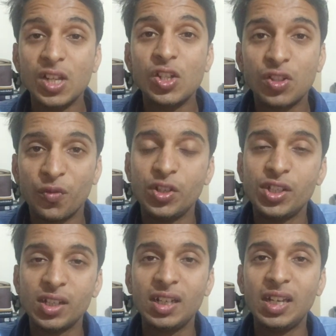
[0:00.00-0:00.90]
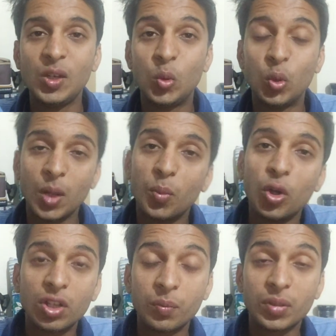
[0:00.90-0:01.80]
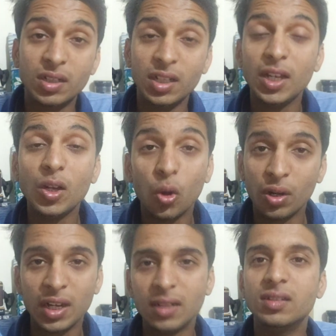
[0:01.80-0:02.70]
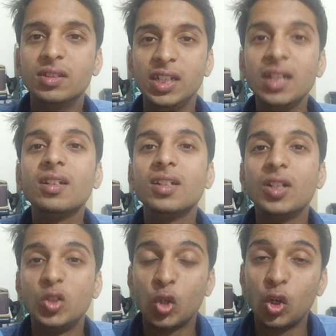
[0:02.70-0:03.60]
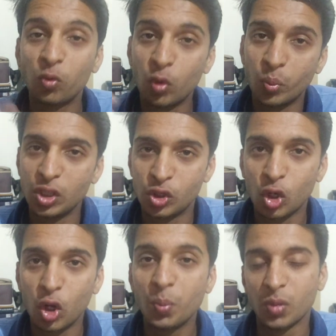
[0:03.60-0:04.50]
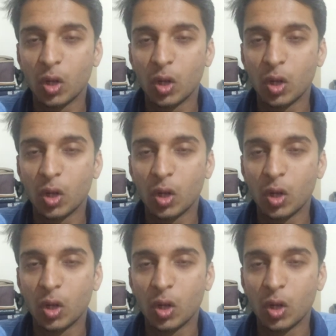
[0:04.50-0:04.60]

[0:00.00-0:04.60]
sufficiently good amount of earning, online earning, not from the job.